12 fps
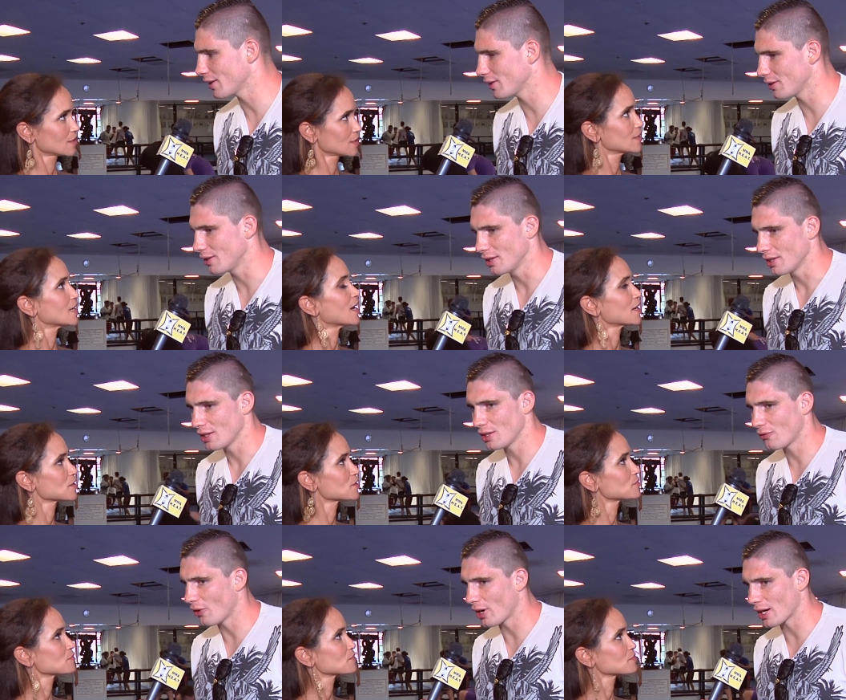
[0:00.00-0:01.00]
Speaker 1: He he
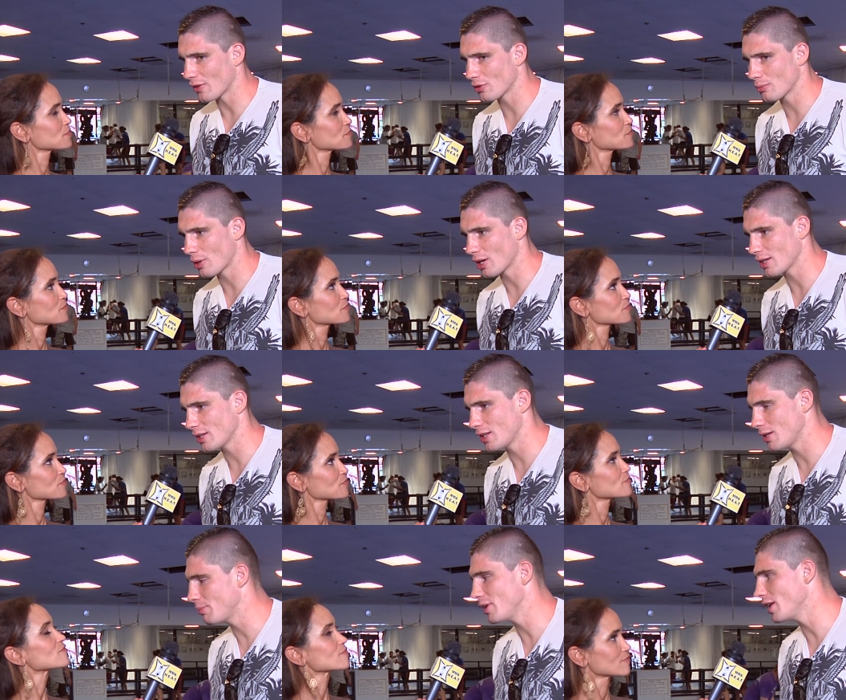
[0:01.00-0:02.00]
fought everybody.
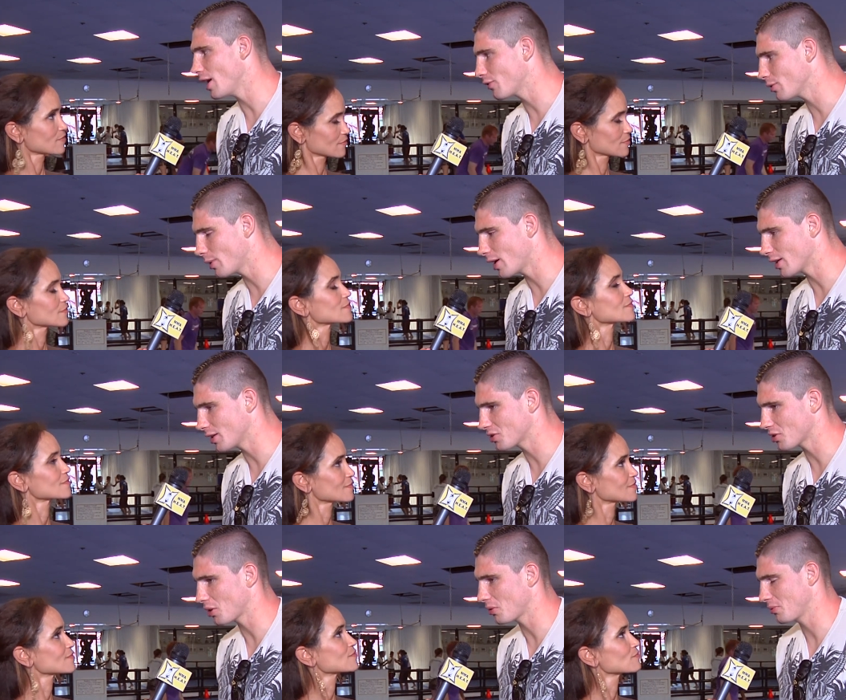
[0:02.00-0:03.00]
He beat everybody.
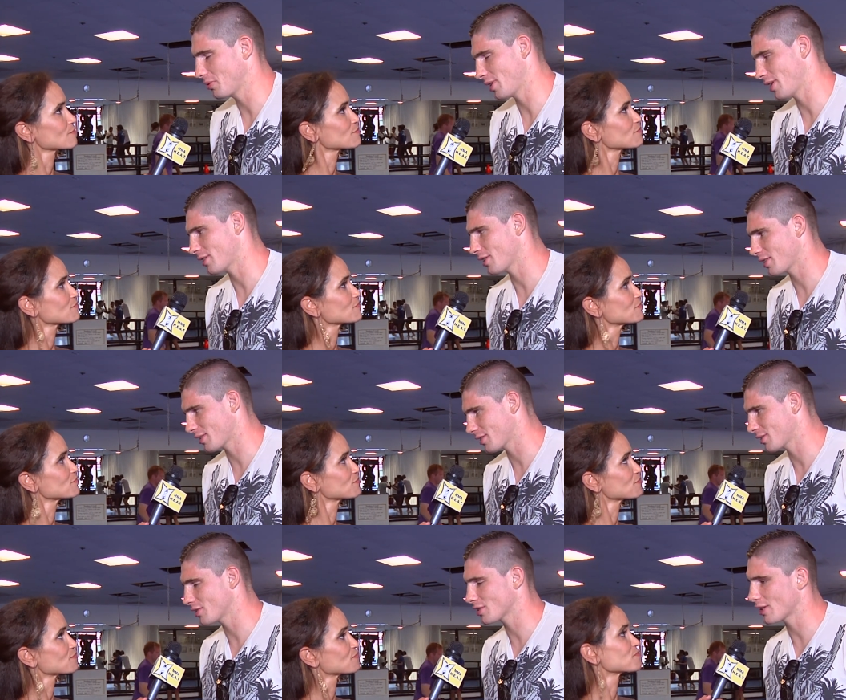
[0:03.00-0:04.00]
So I think
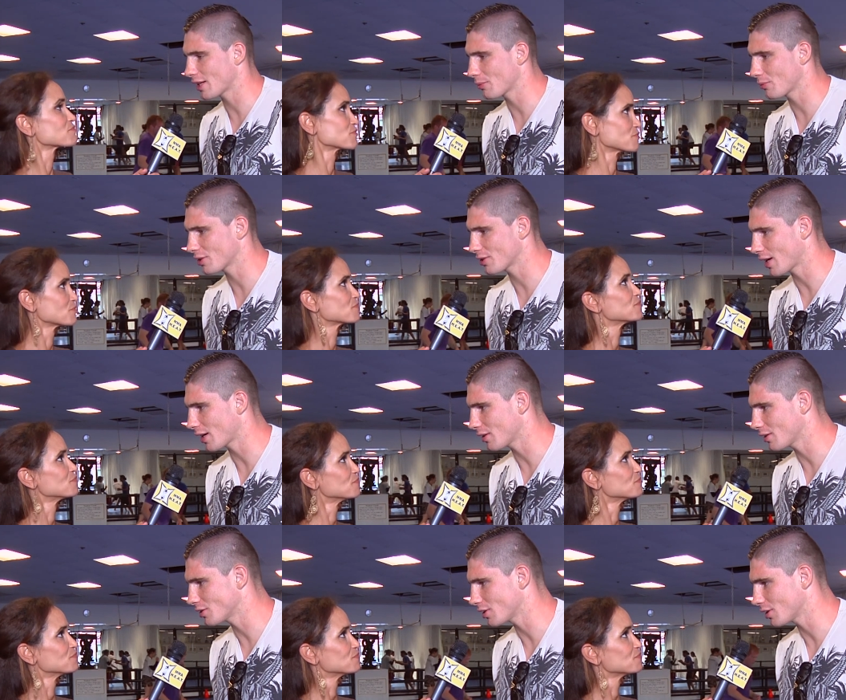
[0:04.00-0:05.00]
just let him retire
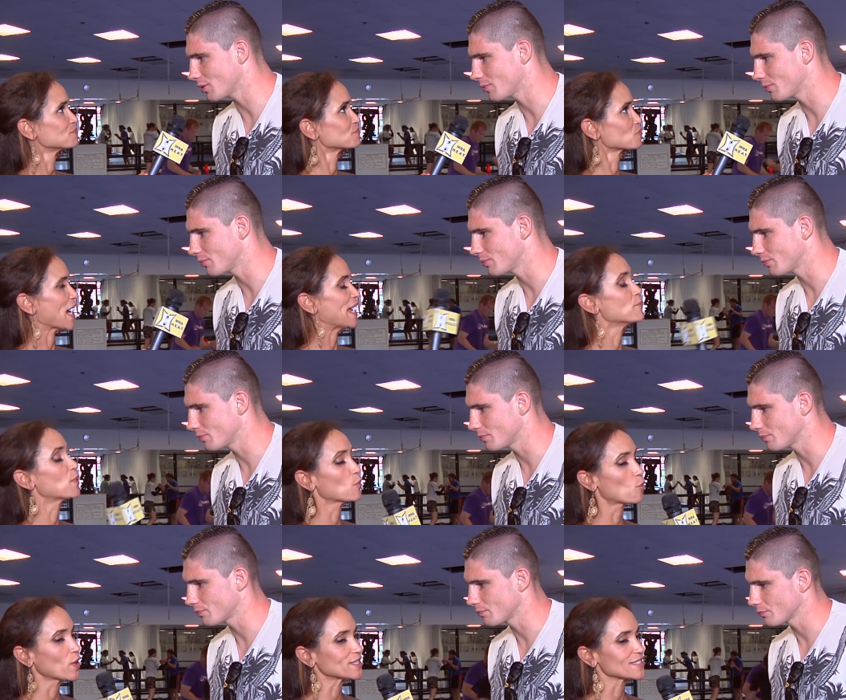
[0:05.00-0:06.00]
easily.
Speaker 2: Right. But
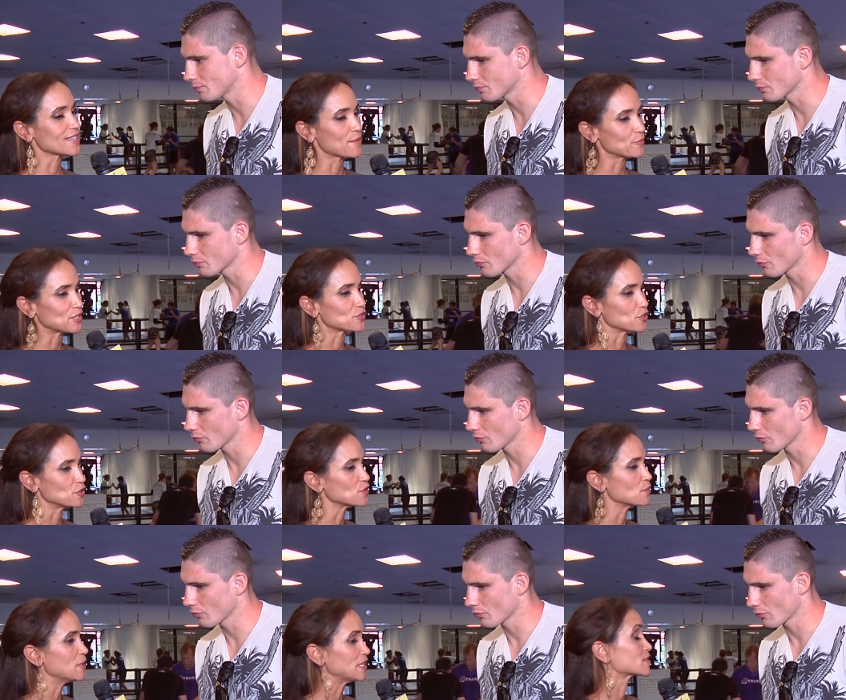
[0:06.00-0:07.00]
what did that mean to you
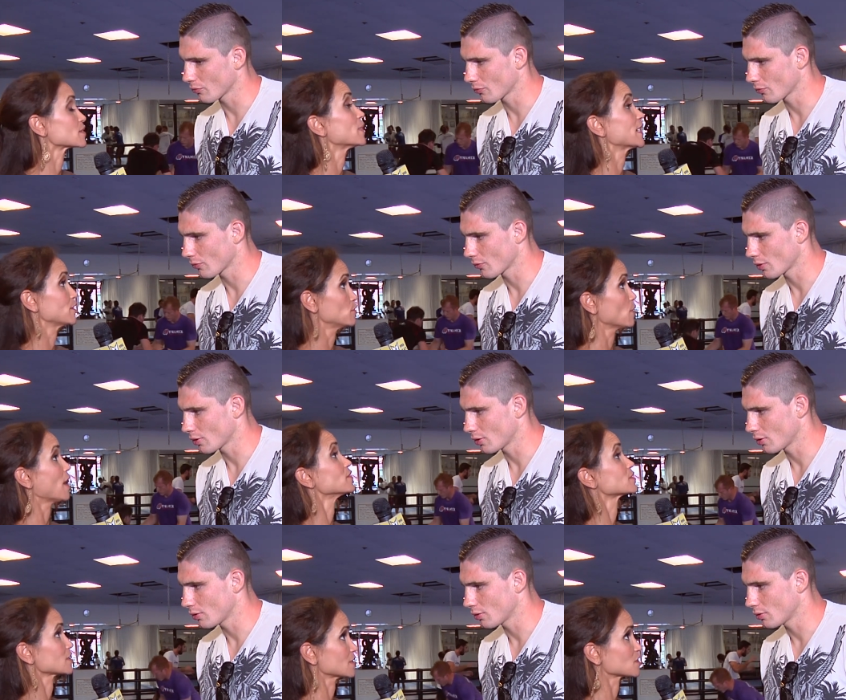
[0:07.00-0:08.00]
to meet somebody who
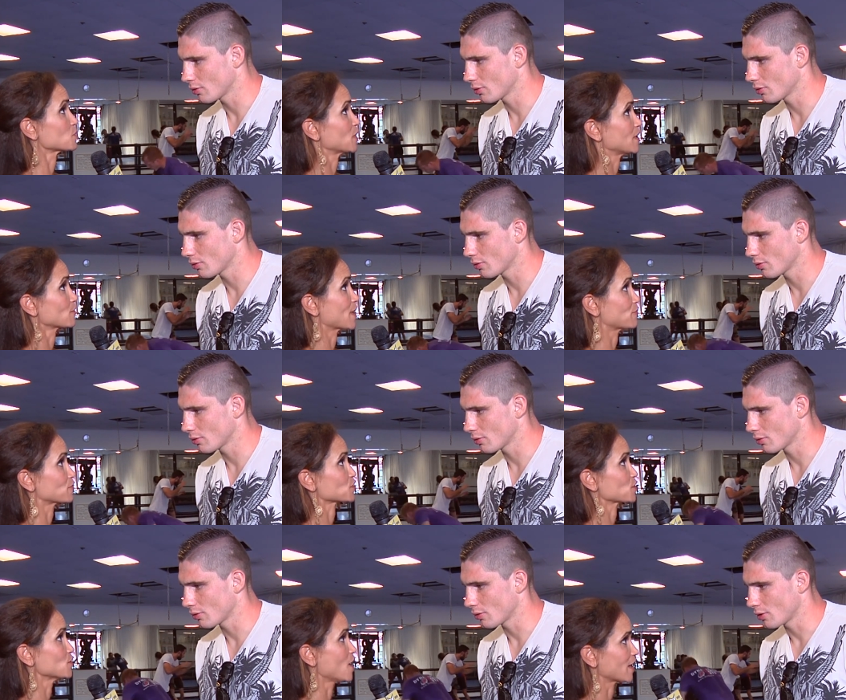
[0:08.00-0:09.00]
obviously has been around for
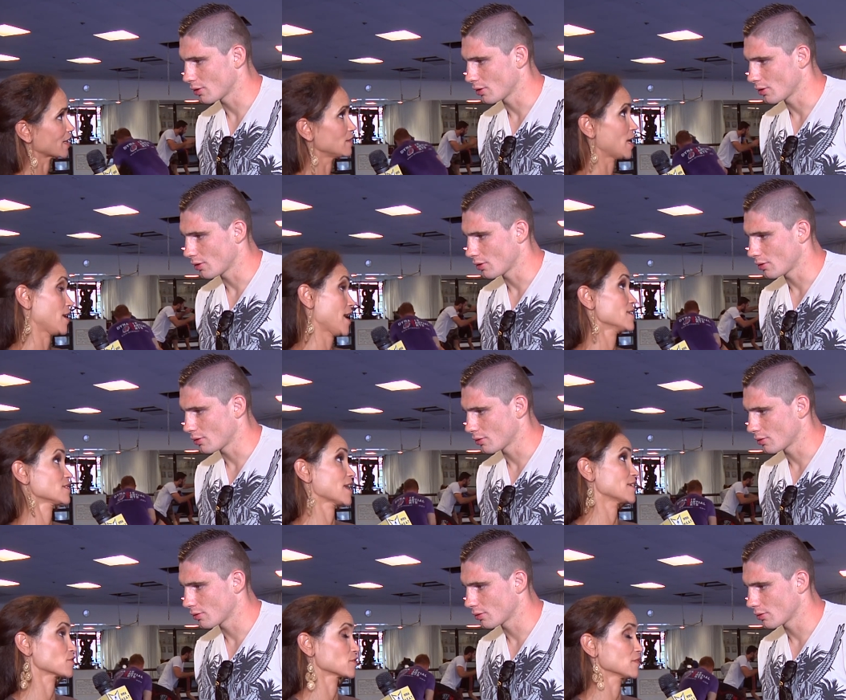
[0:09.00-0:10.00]
so long and, and has
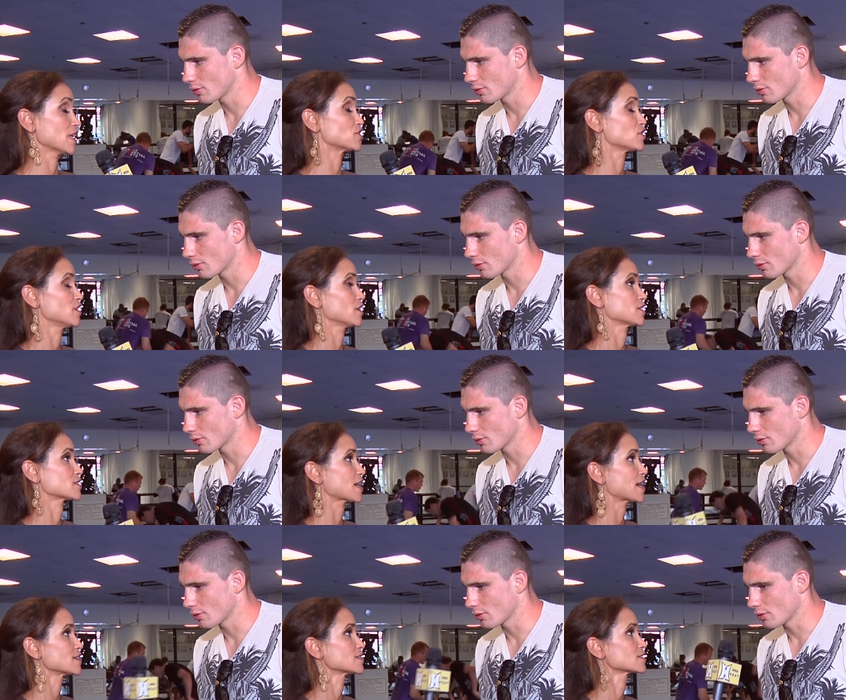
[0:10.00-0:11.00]
that sort of legendary
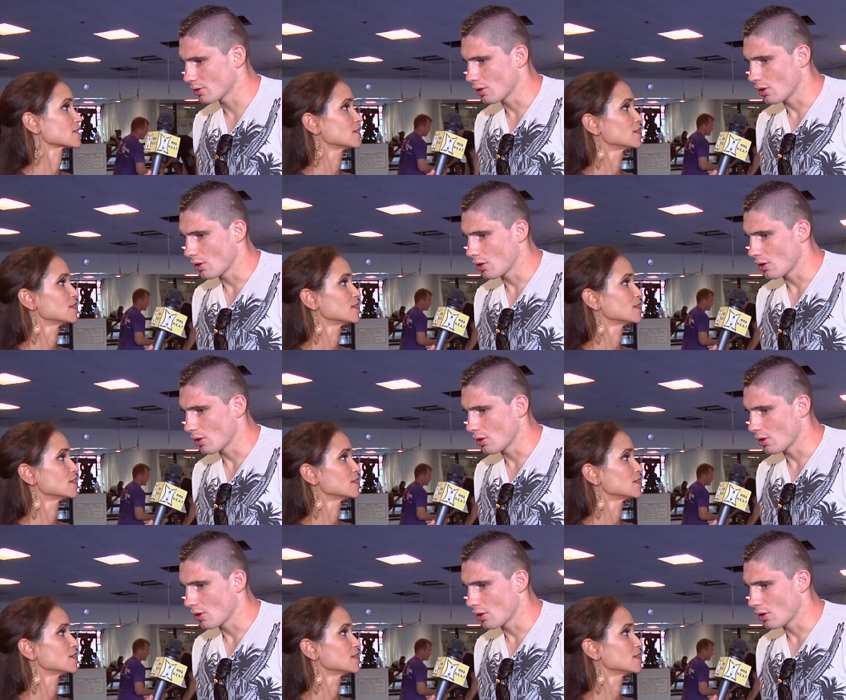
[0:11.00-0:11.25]
status?